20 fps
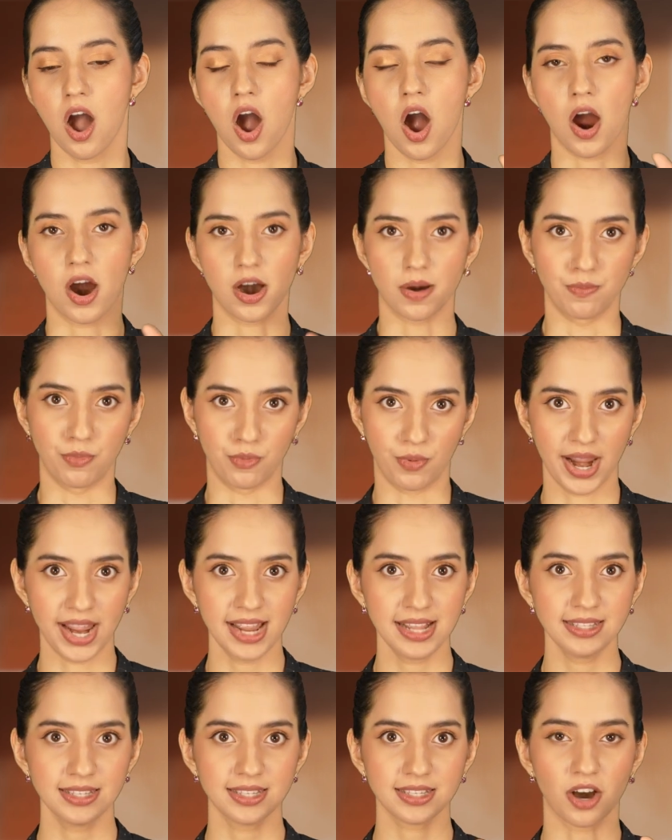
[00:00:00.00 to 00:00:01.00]
our
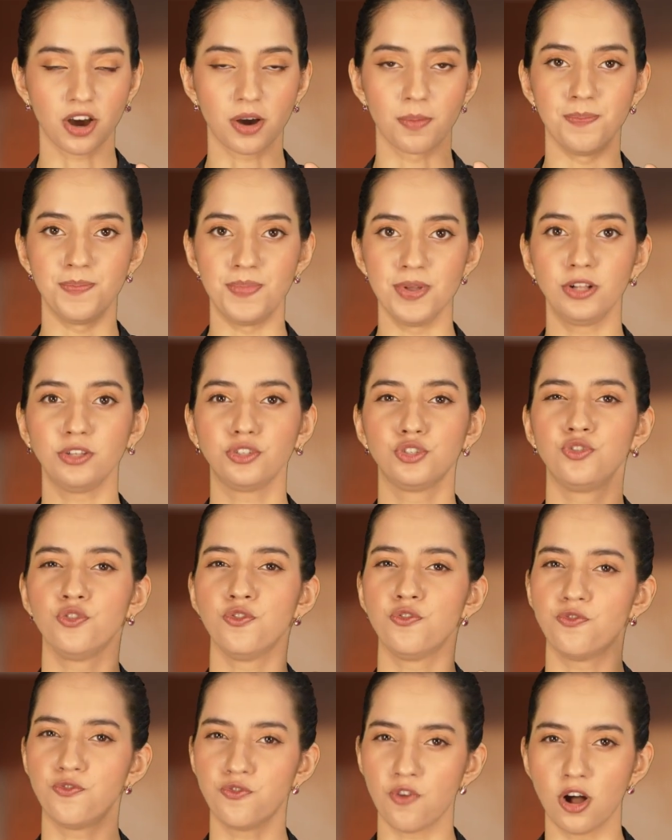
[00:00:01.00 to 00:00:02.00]
brains are built to
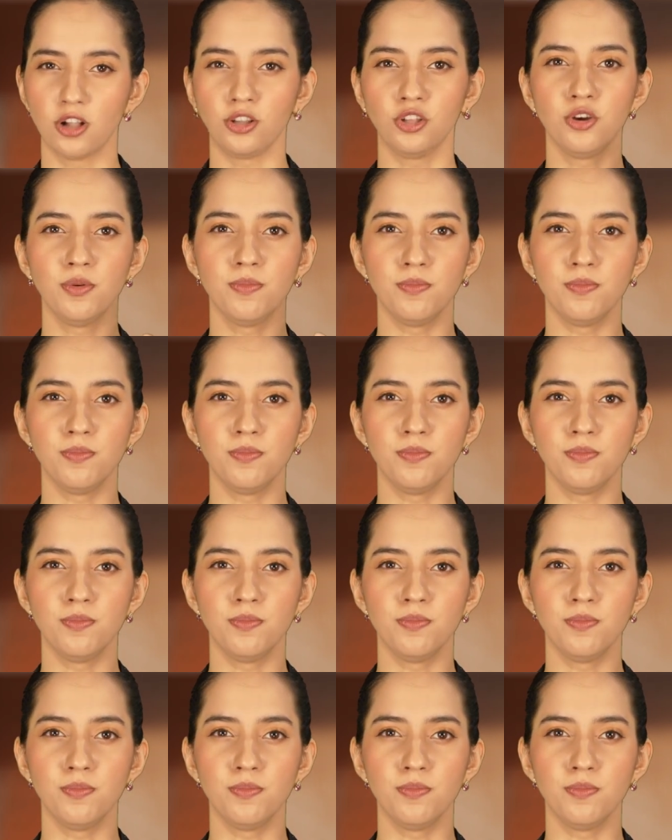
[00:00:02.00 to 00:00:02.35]
follow